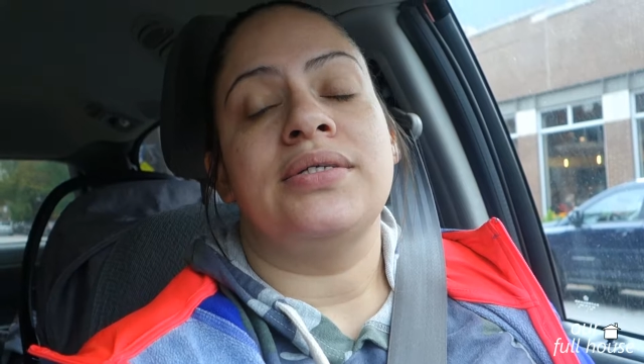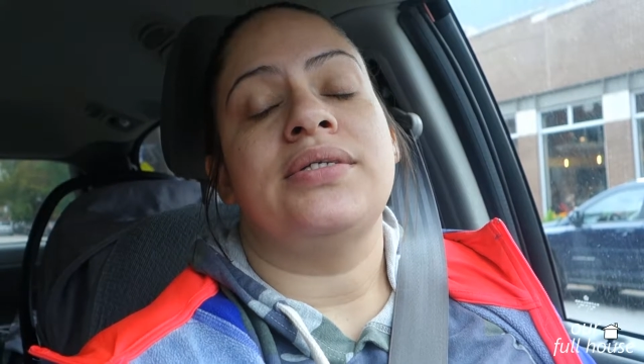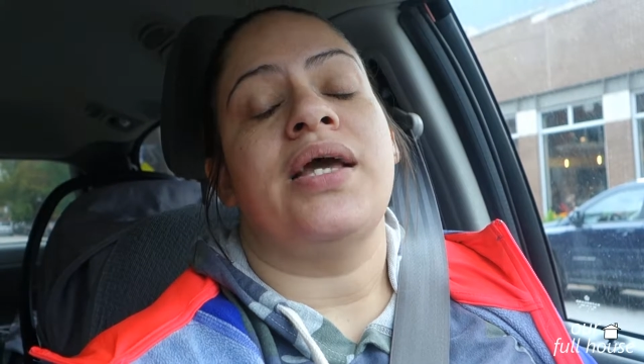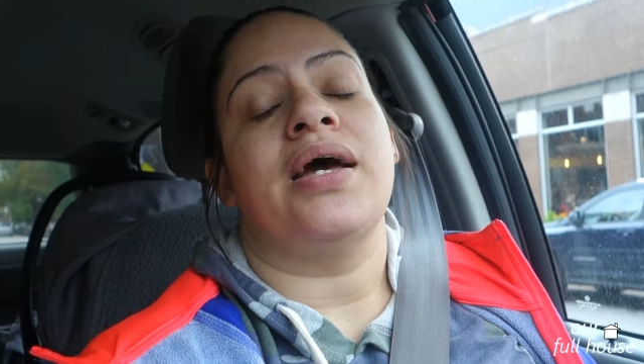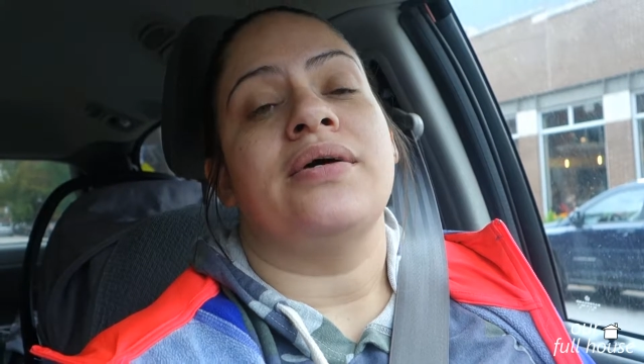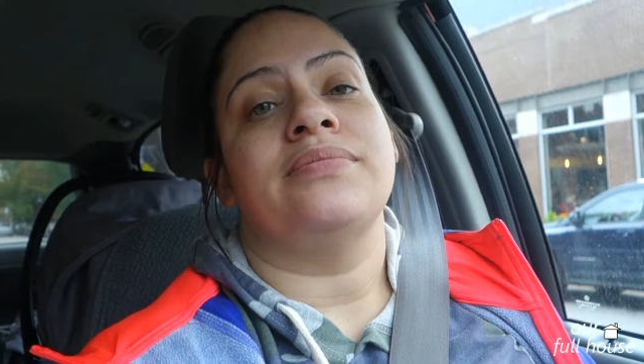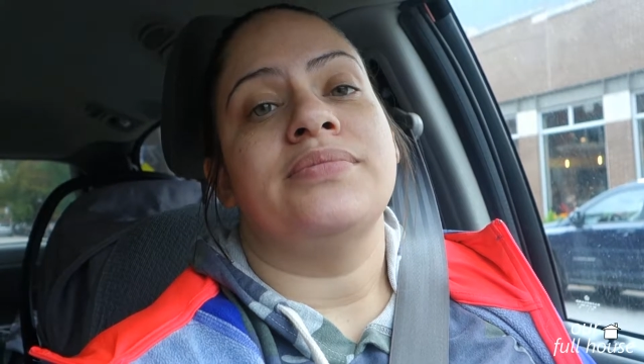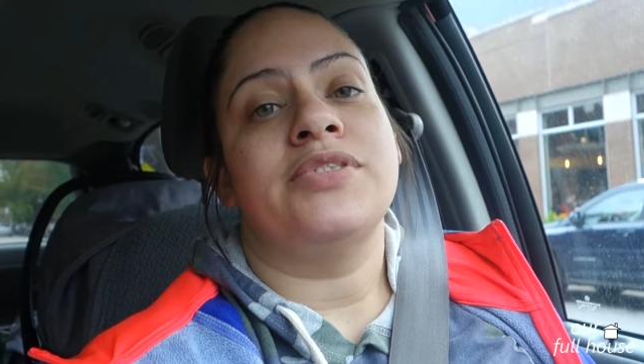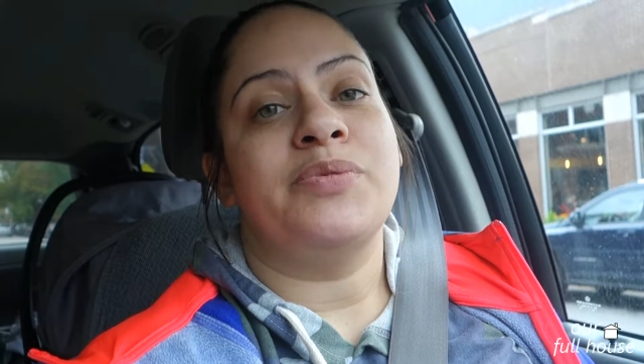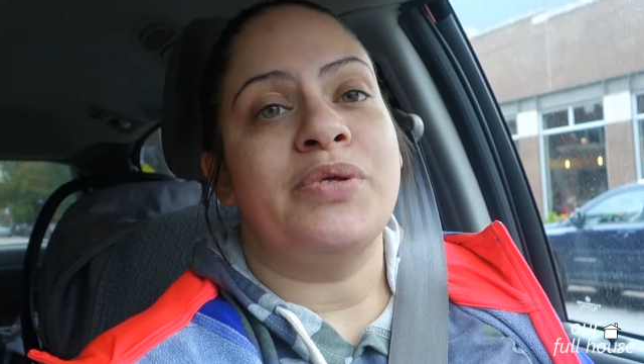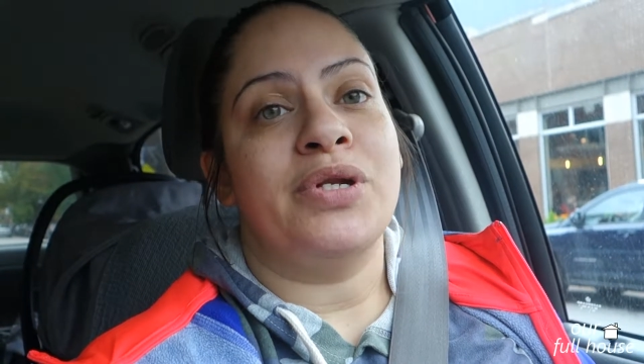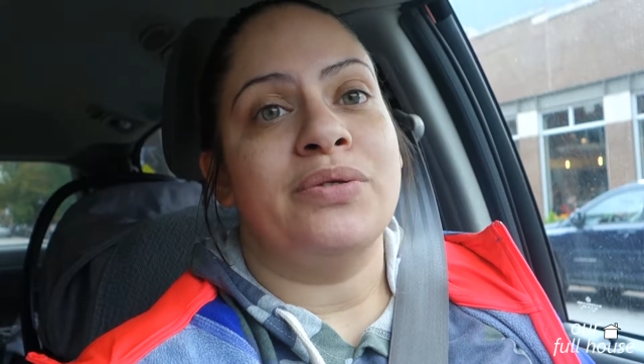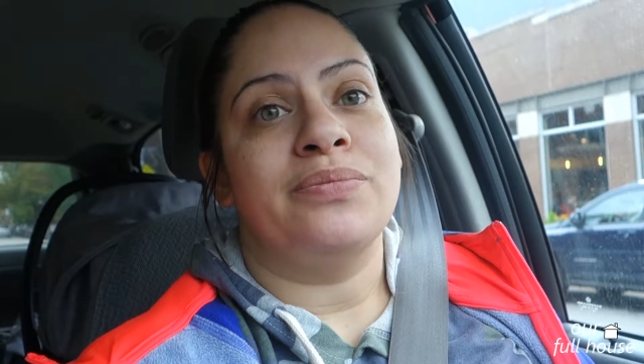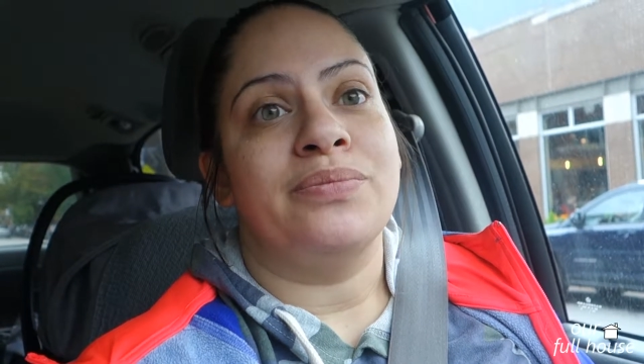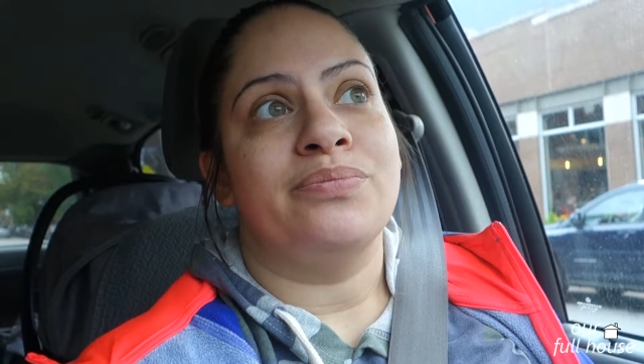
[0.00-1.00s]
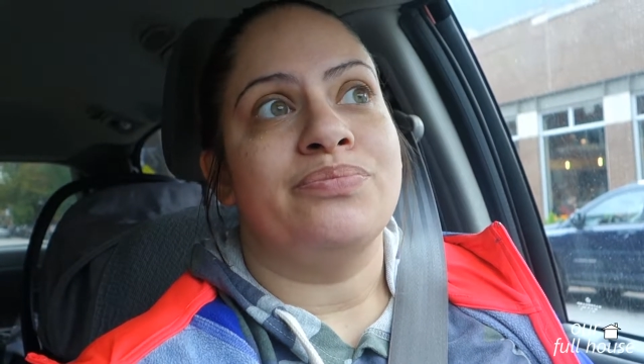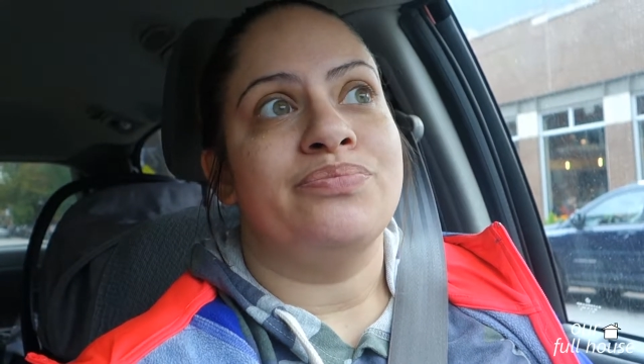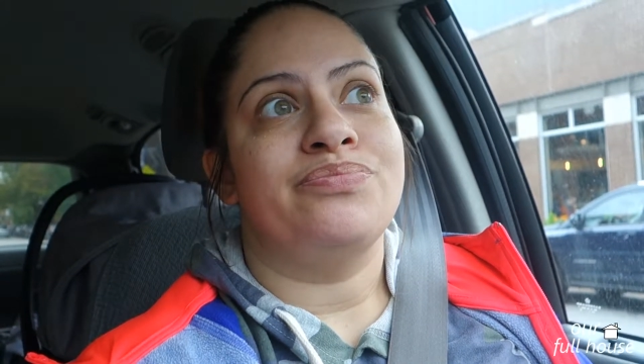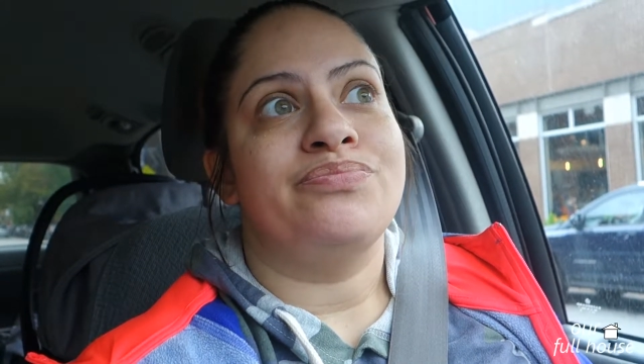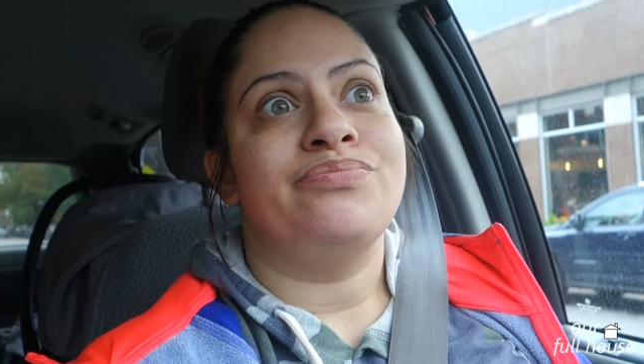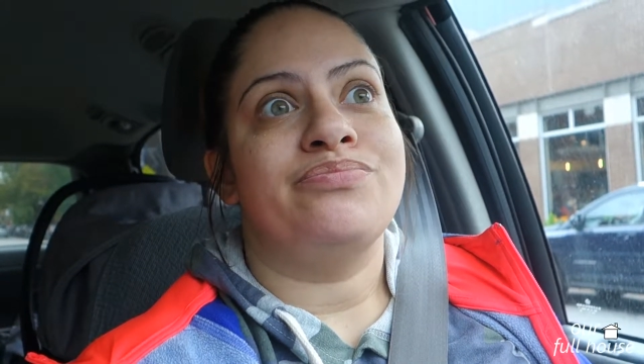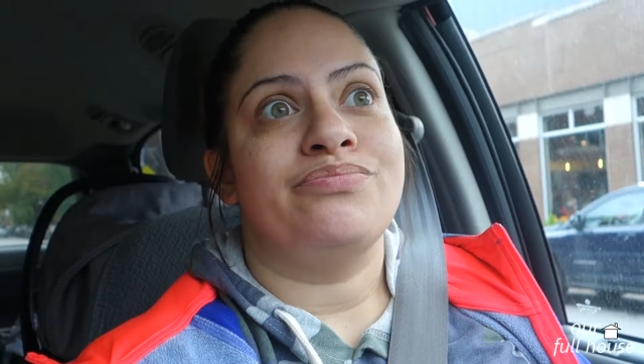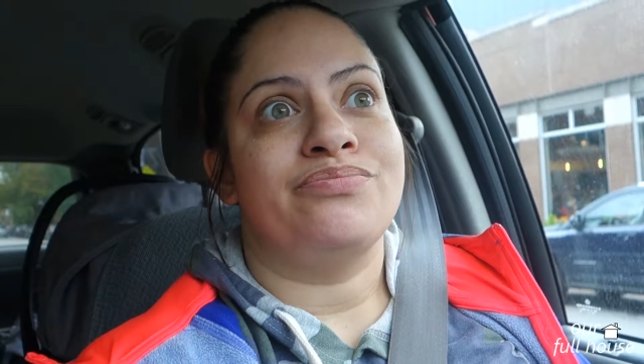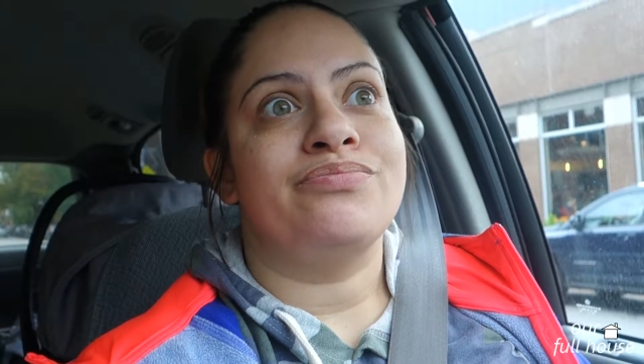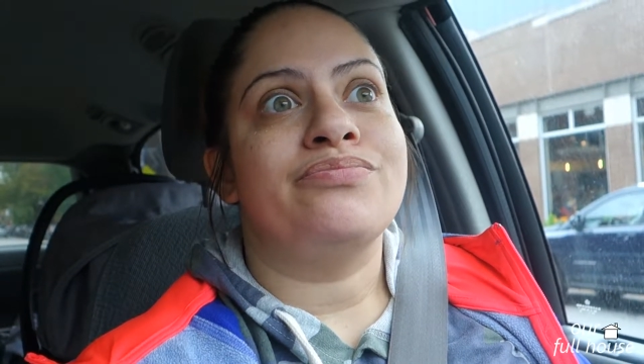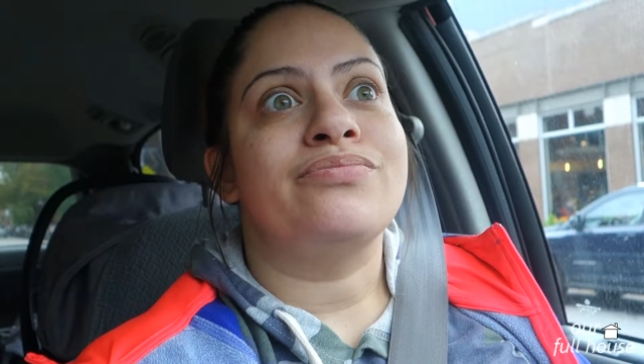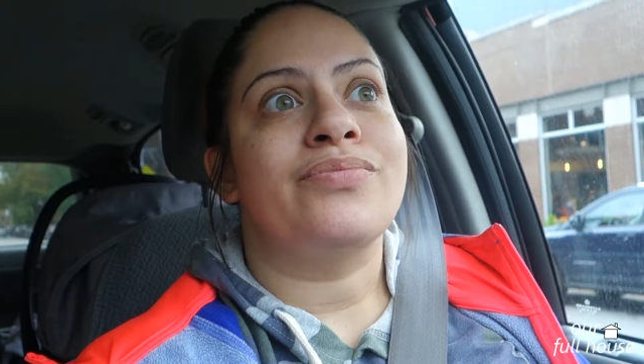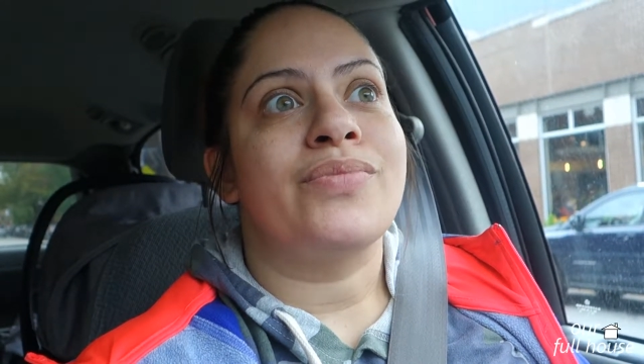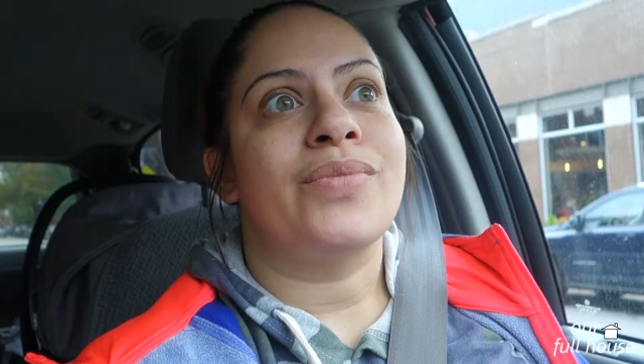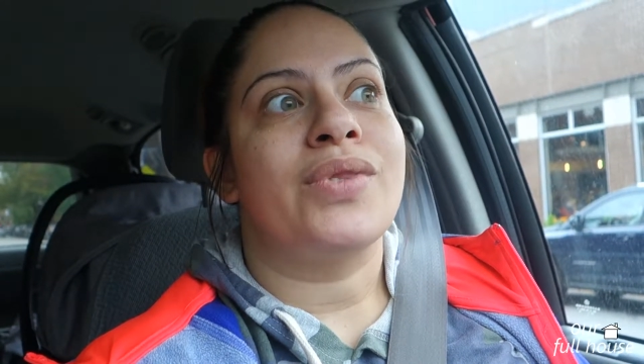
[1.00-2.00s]
Yeah, it's been
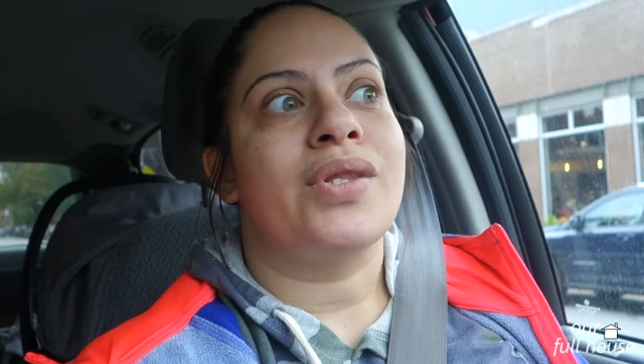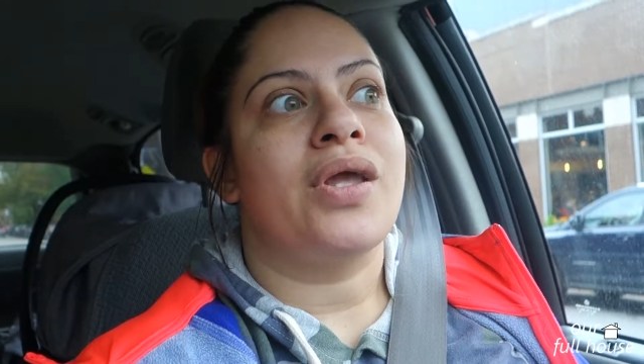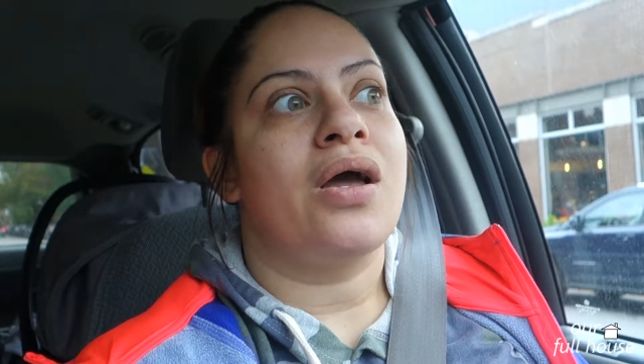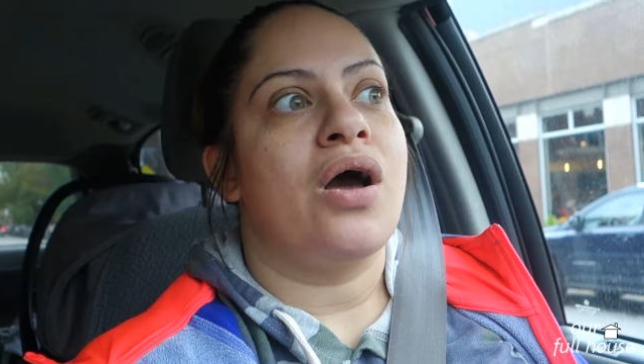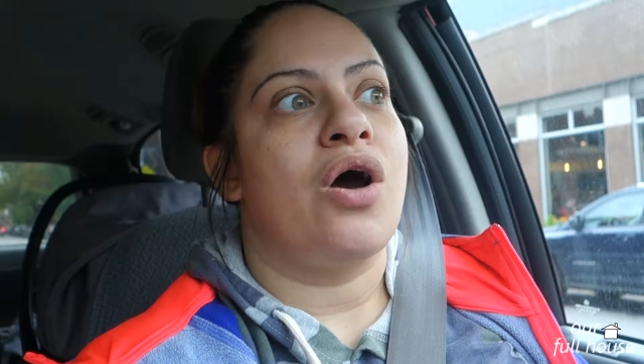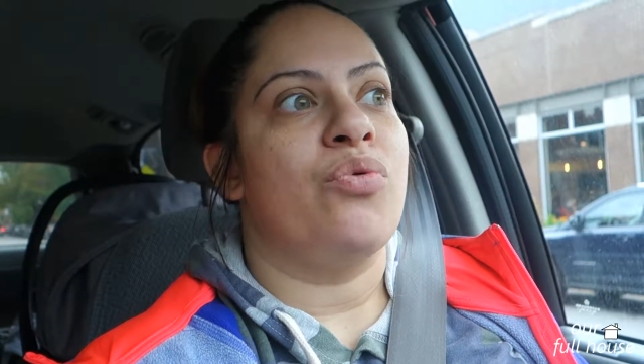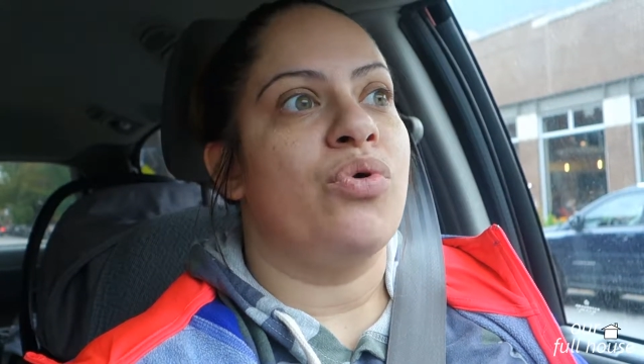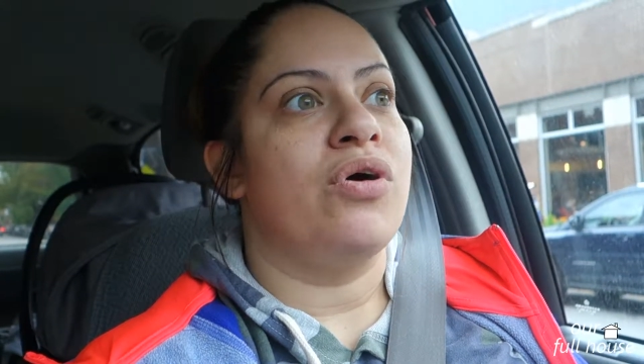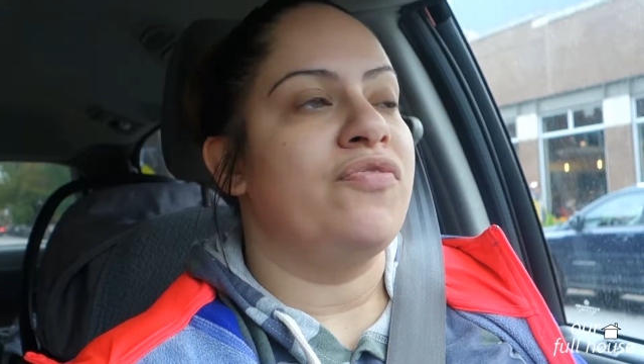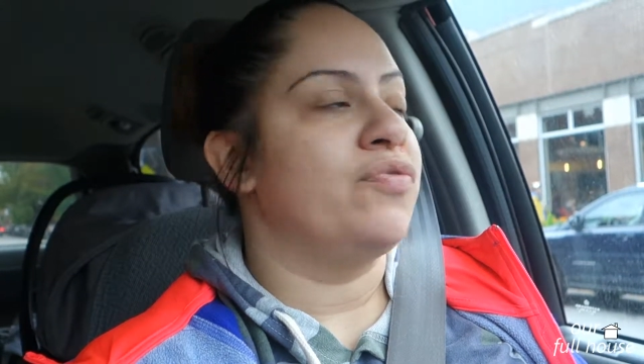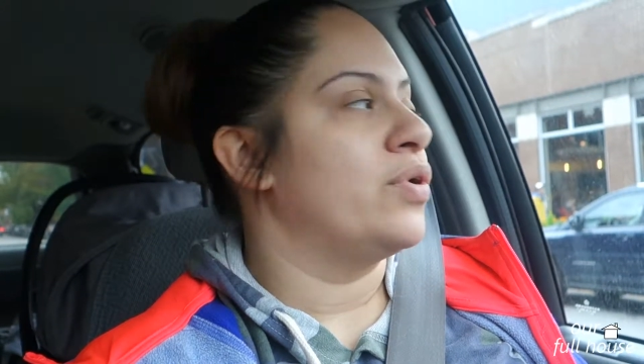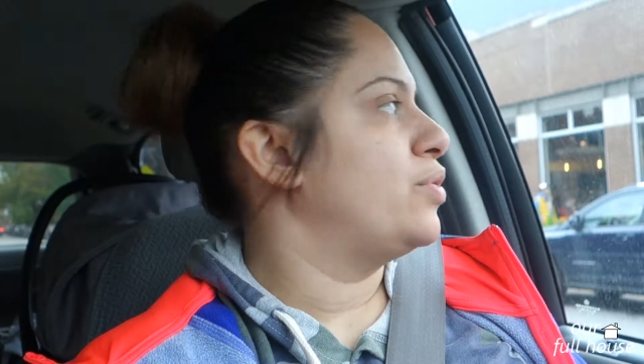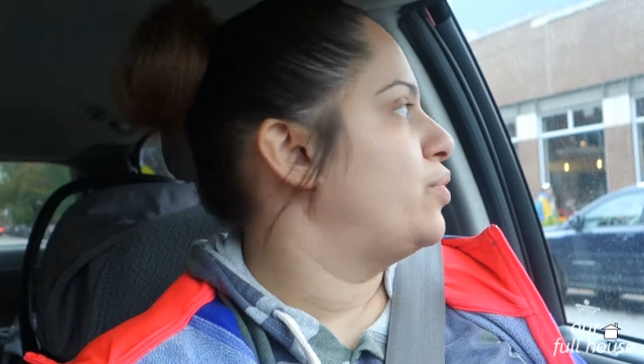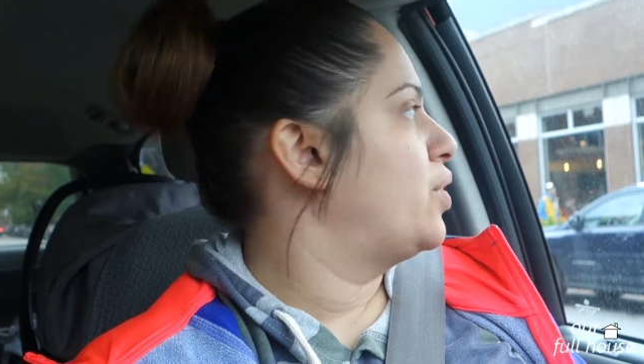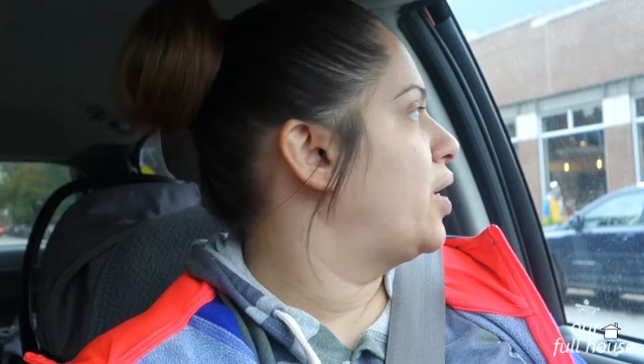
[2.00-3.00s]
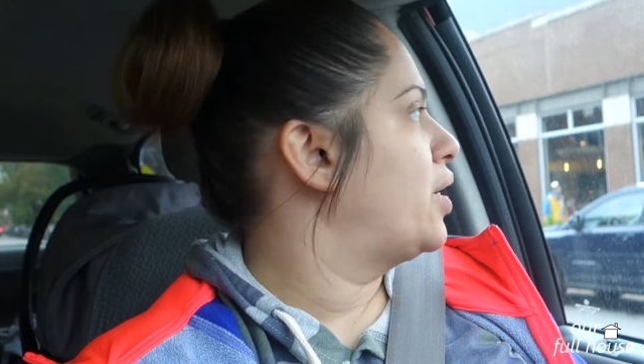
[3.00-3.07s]
a rough one, you